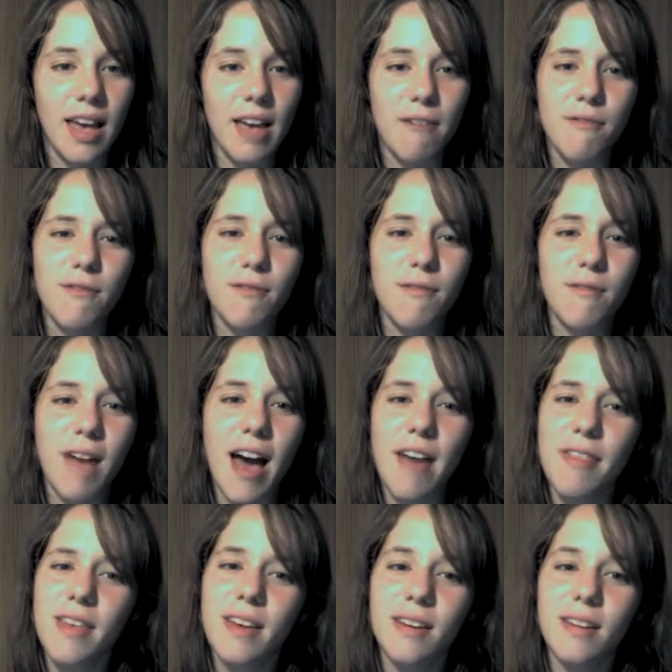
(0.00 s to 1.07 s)
if
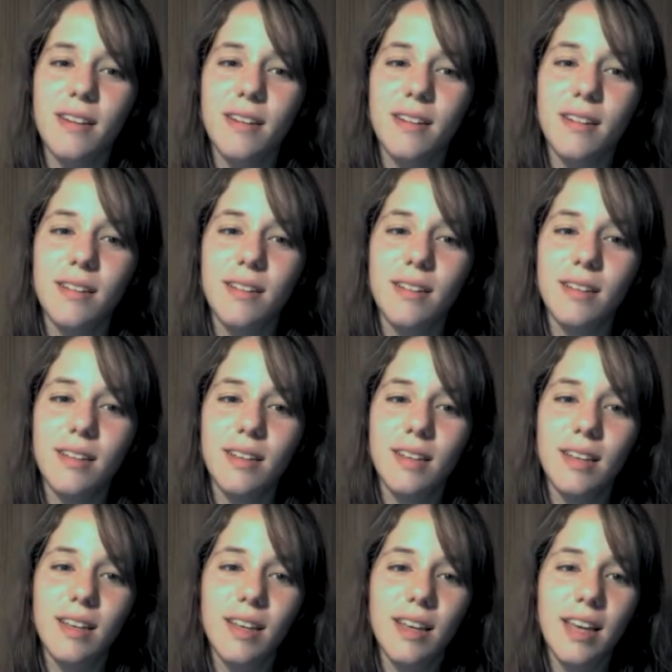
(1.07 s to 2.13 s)

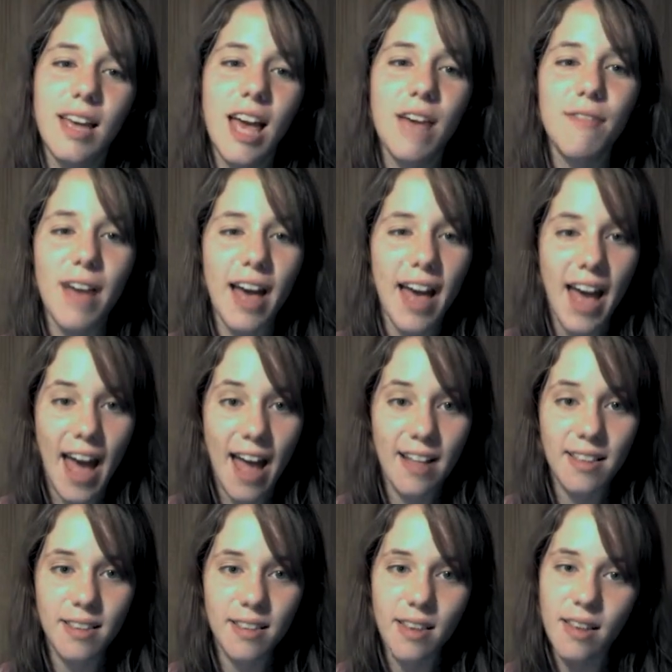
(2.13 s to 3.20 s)
I
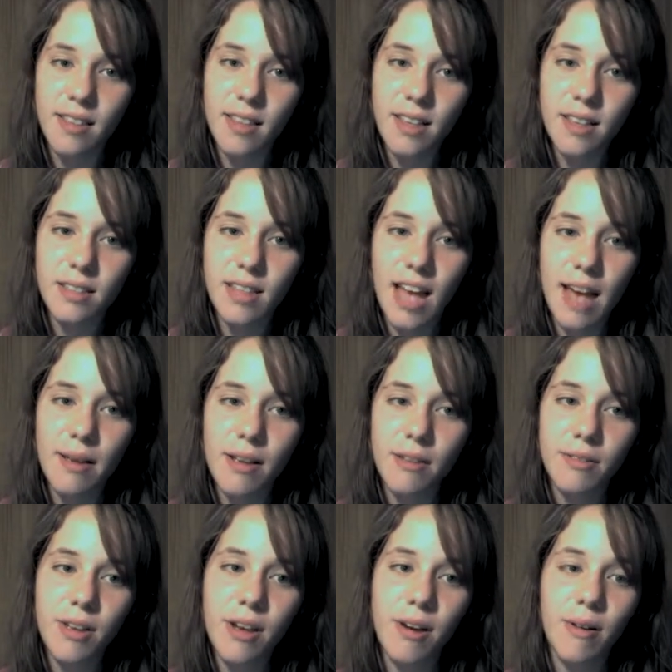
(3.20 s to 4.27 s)
hadn't done this, I
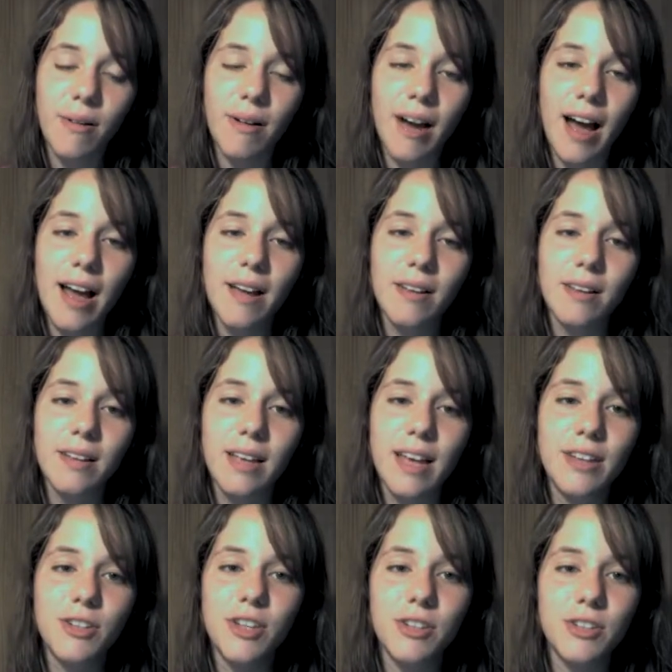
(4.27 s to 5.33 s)
don't know.
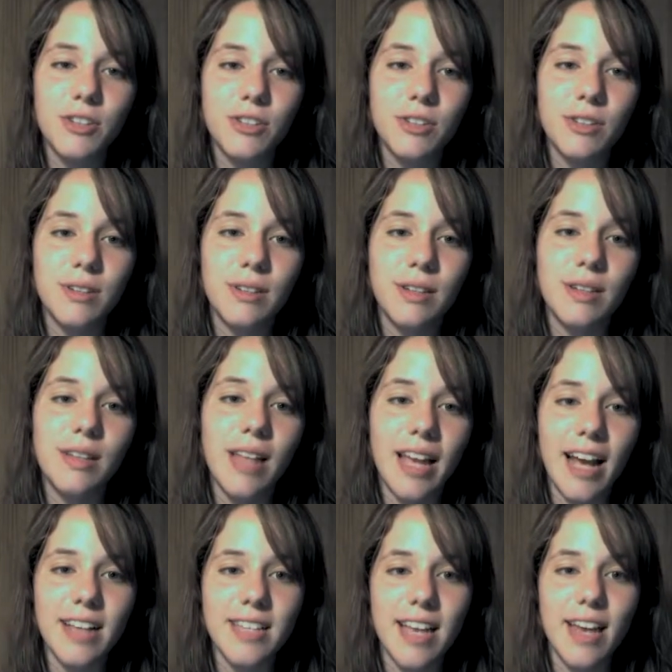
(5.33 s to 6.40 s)
It just,
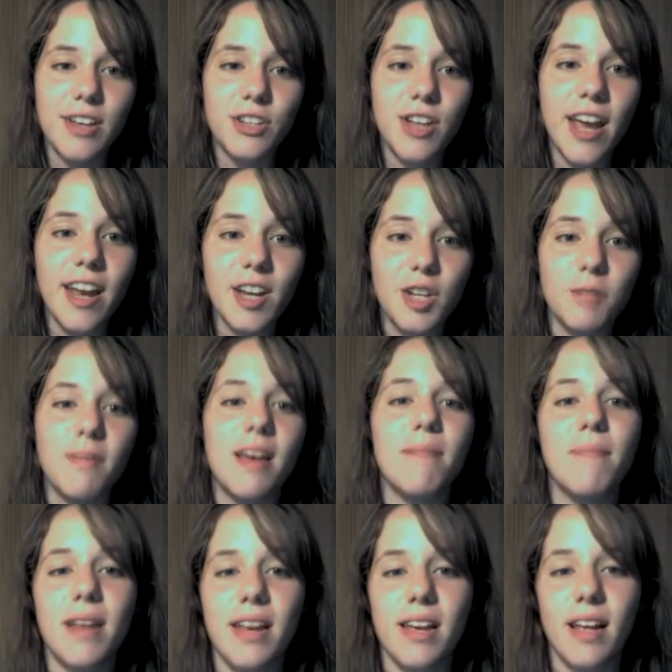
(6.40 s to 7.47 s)
like I said, it changed my
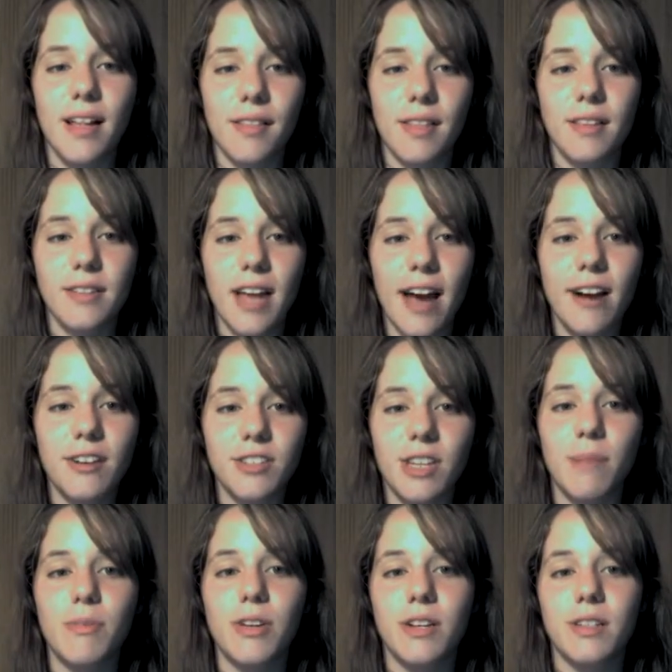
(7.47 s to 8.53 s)
opinion on the entire
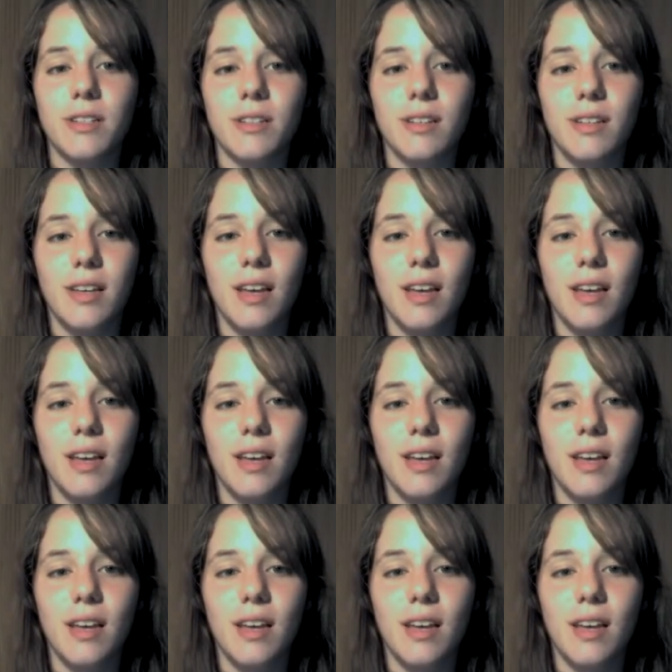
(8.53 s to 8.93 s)
subject.